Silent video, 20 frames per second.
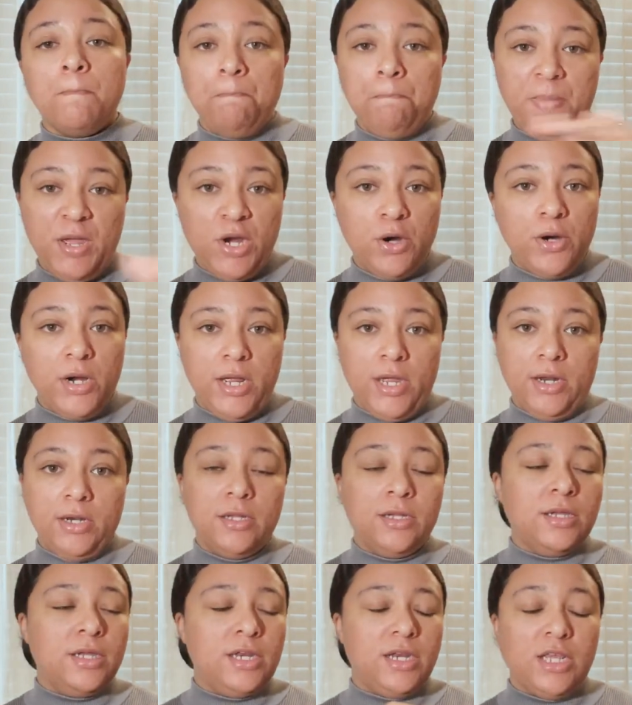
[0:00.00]
period
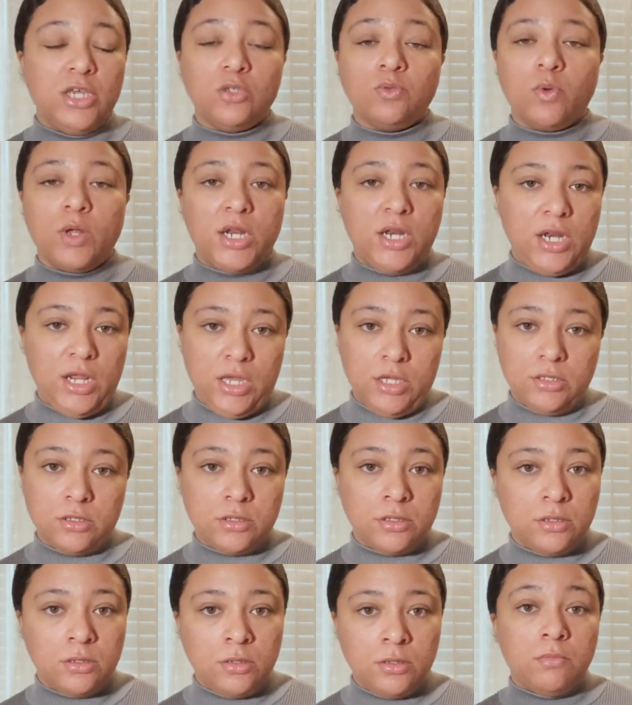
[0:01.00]
it is what it
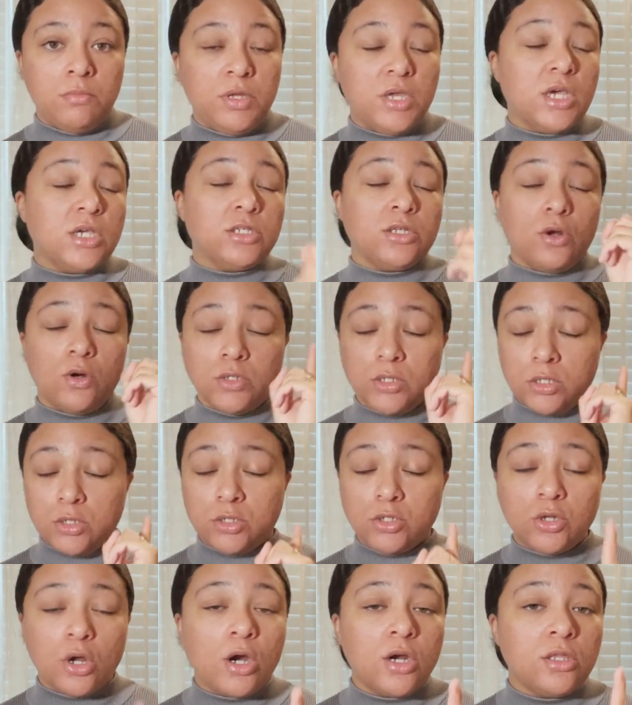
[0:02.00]
is because there is a
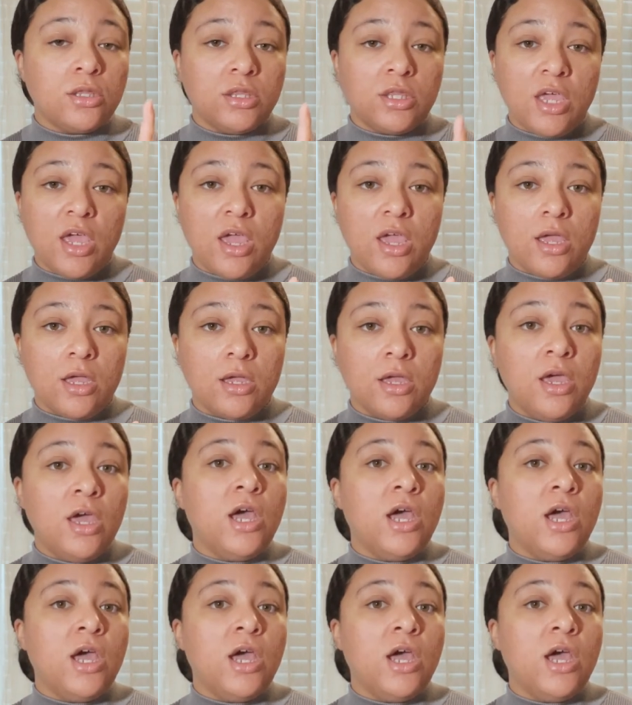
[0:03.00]
certain thing